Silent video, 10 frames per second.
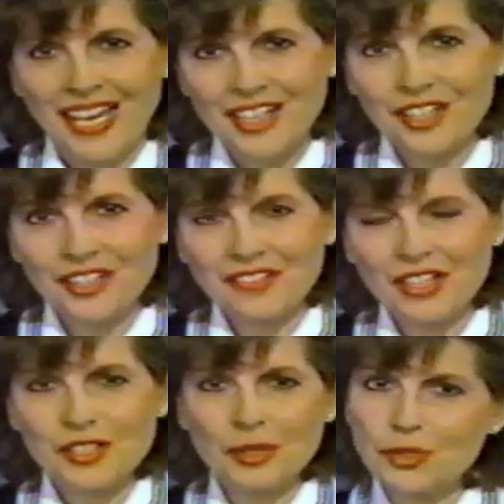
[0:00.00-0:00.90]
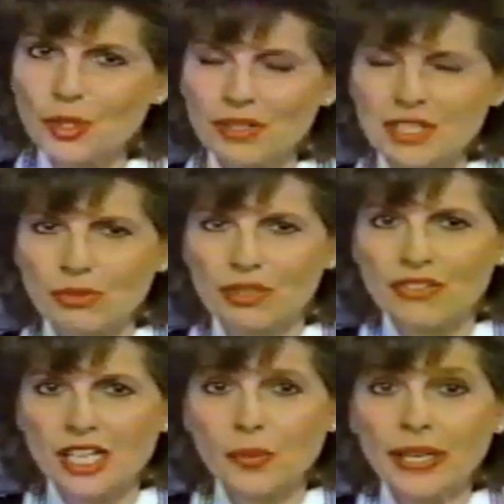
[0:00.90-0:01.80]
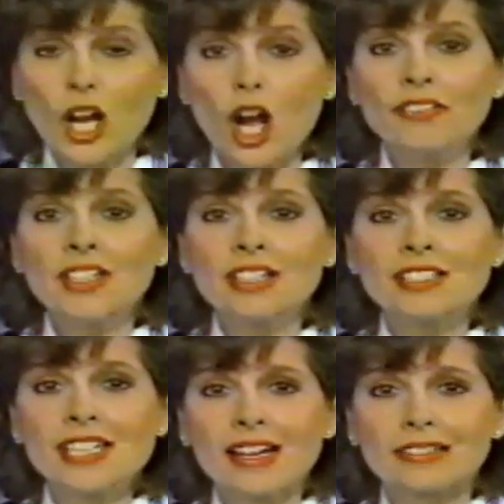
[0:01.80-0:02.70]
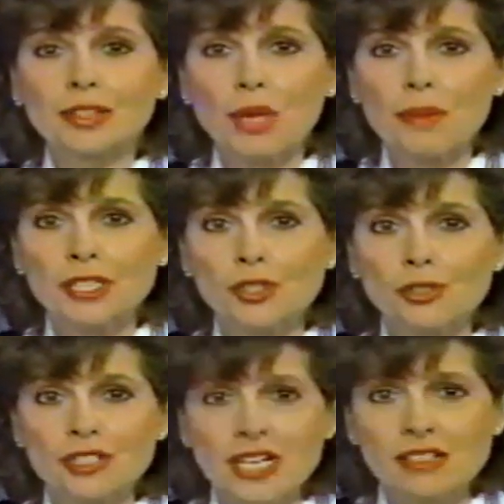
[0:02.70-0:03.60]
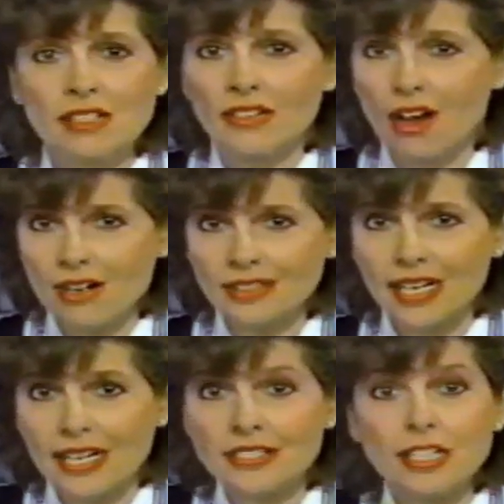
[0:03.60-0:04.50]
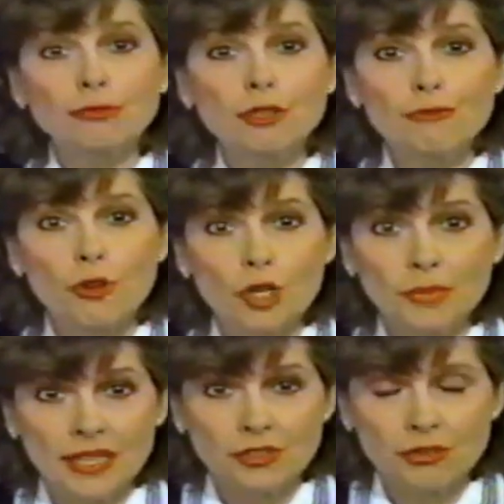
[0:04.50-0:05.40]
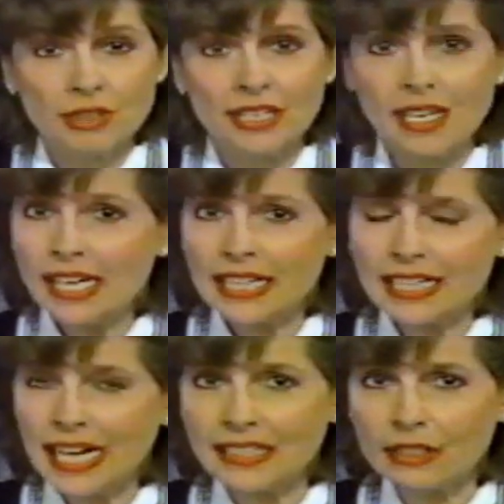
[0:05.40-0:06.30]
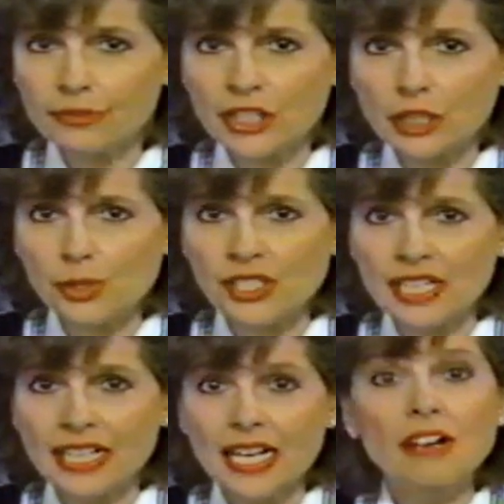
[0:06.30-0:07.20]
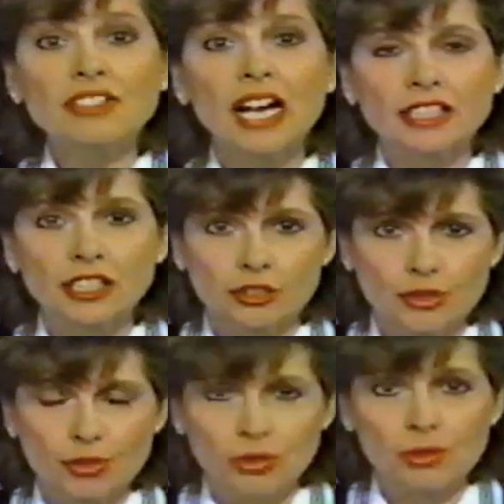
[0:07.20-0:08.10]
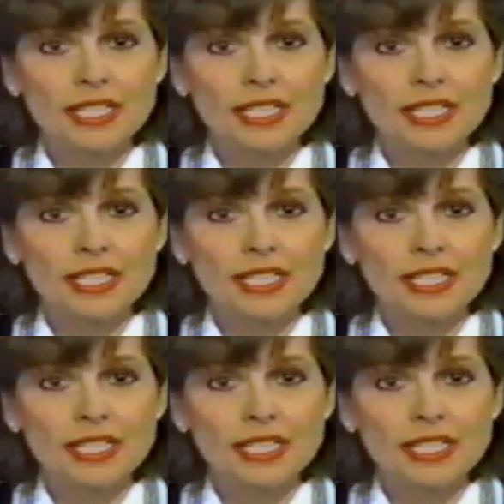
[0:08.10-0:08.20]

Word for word: Good evening. Some stories we're following. On the attack, the Prime Minister takes on the heartland of reform country, gunning for the loosening of gun controls